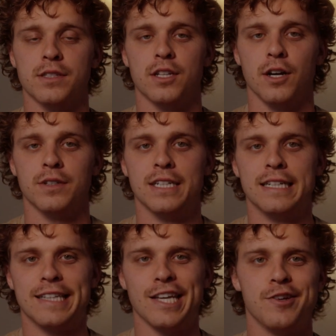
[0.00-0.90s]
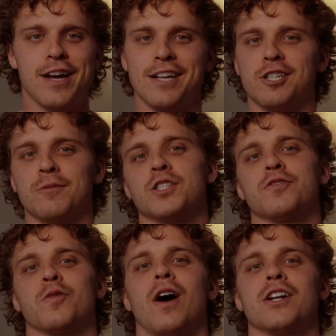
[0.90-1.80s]
So, thank you guys so much
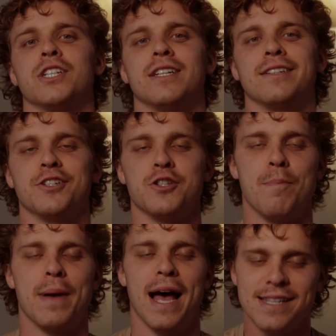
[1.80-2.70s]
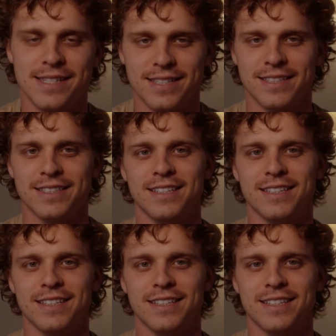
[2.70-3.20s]
for watching. You're the best.